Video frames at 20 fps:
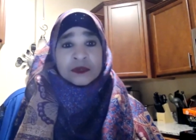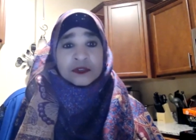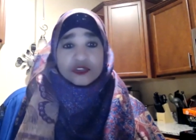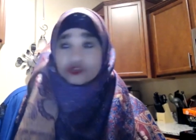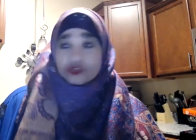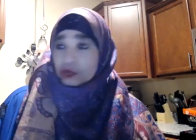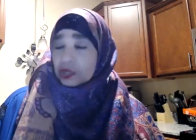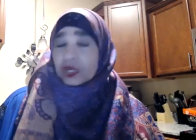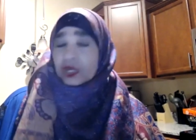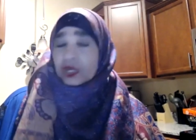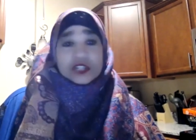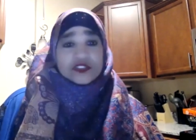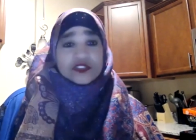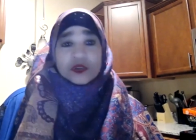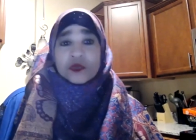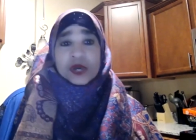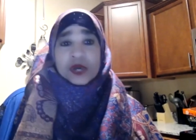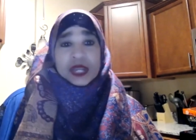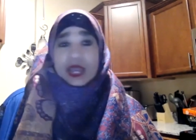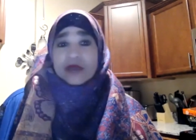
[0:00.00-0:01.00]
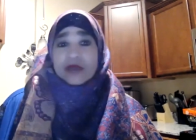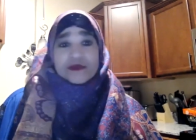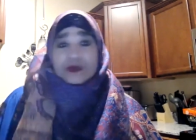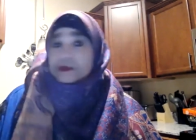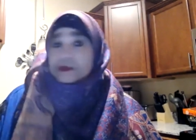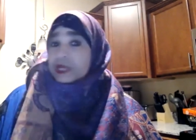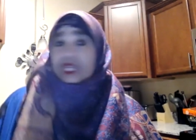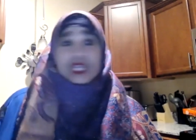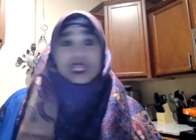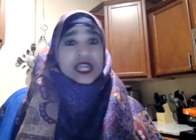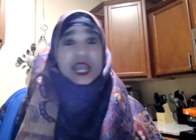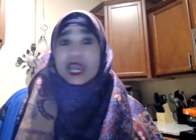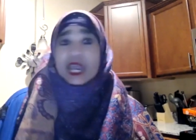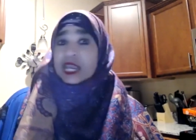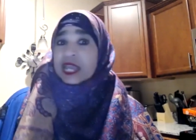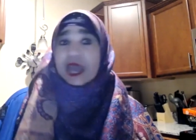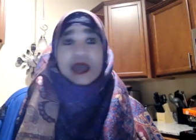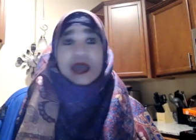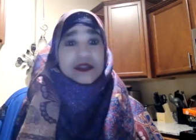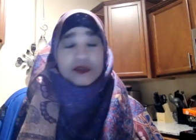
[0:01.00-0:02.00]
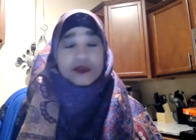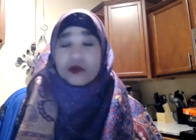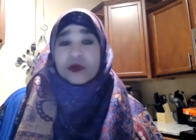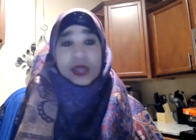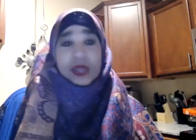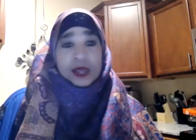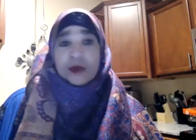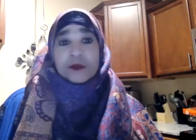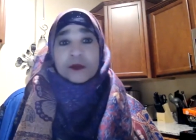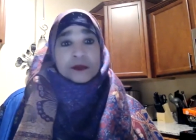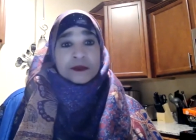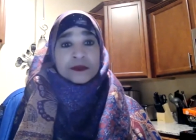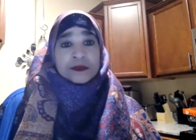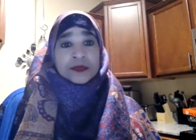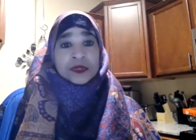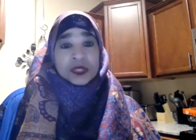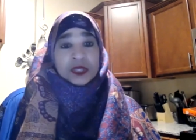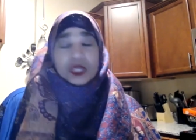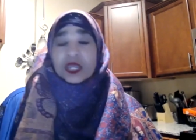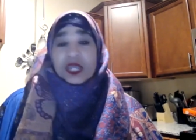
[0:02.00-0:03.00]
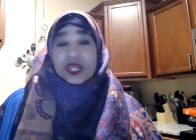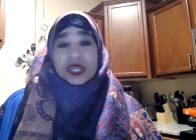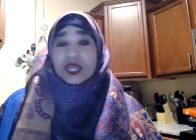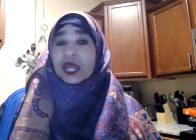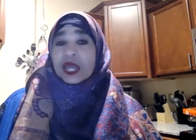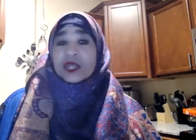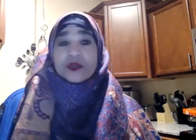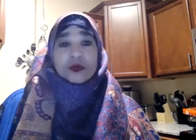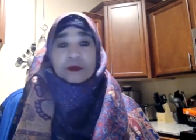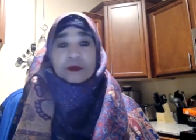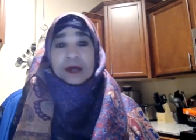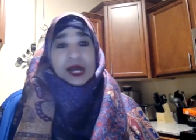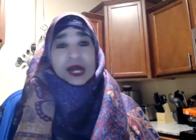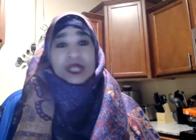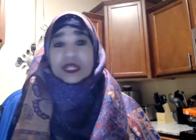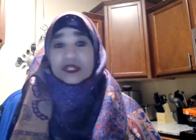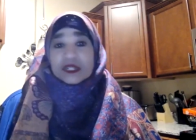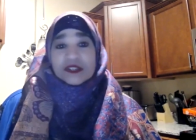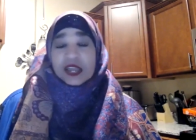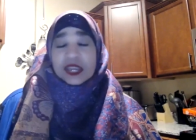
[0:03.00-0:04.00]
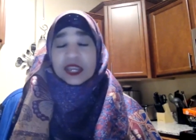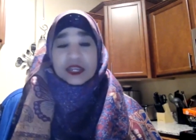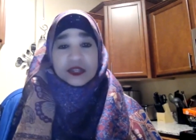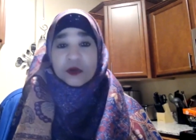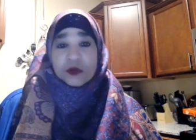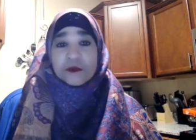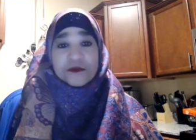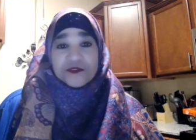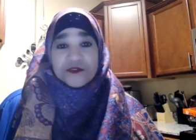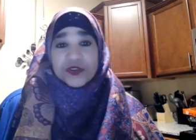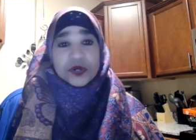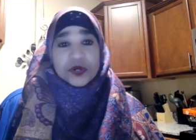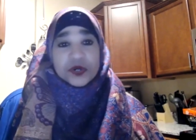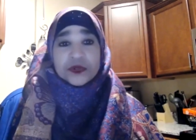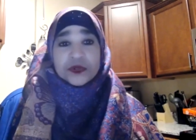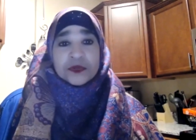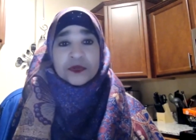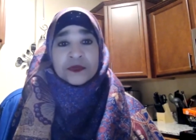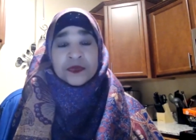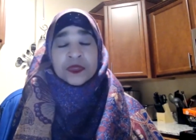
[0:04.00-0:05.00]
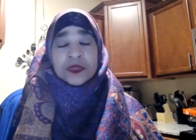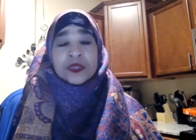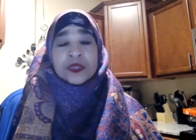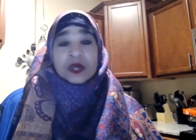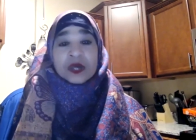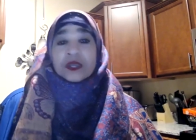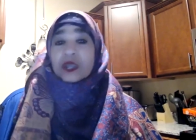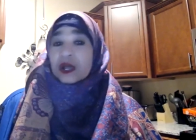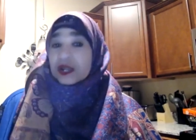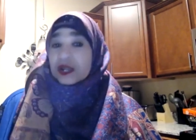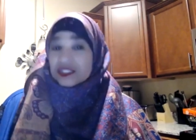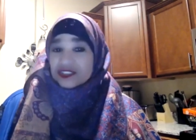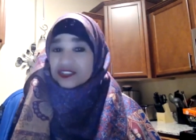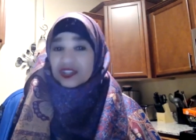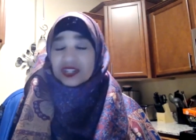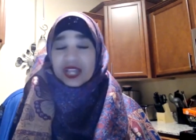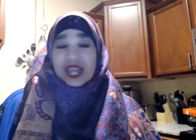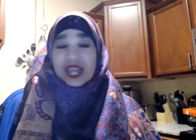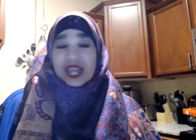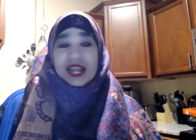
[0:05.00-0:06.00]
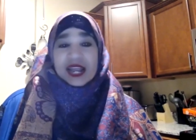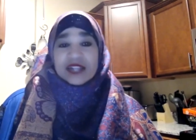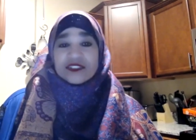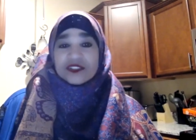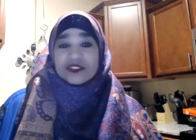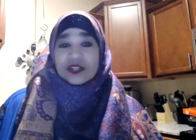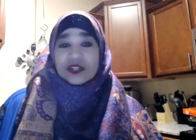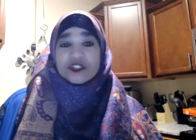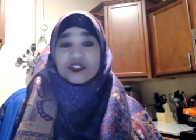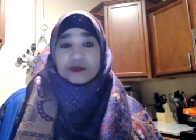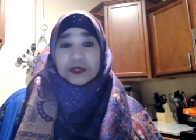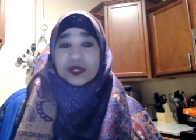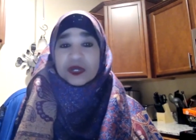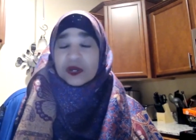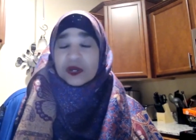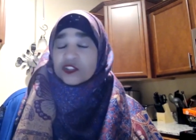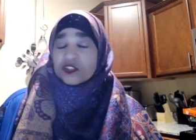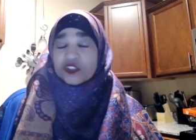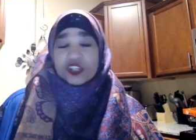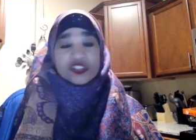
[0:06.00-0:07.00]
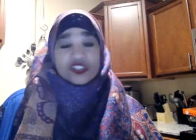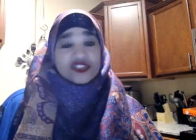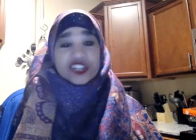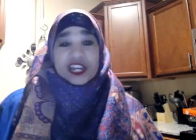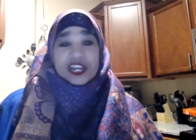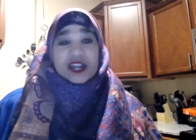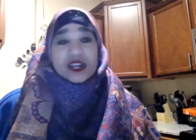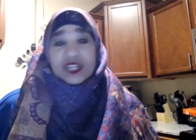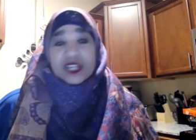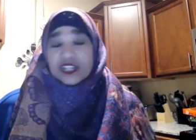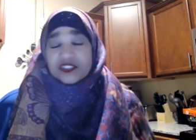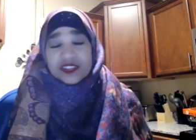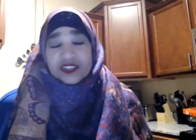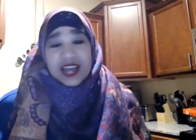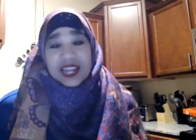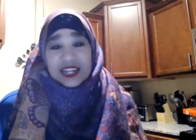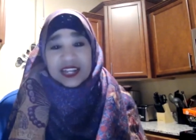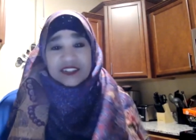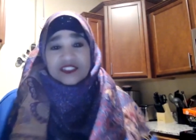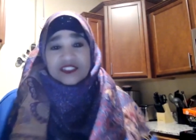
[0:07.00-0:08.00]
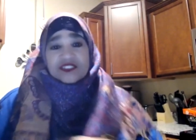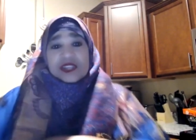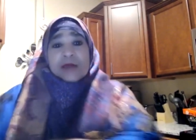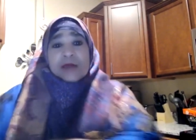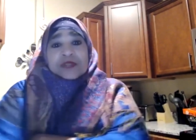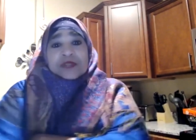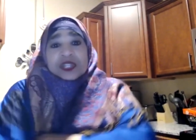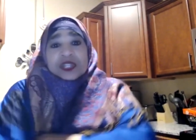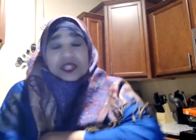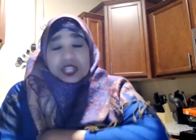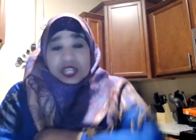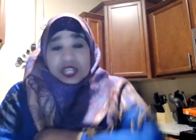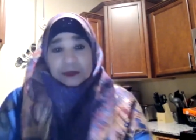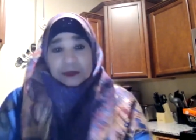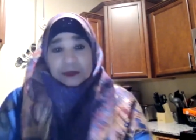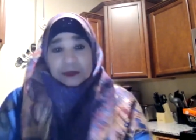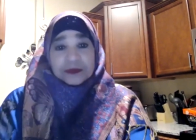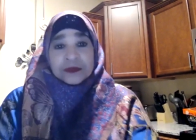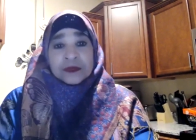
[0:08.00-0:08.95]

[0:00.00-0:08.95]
drugs or whatever, but he ain't got no help. He ain't got nobody to take no food. Allah is going to ask us because your charity is not accepted then.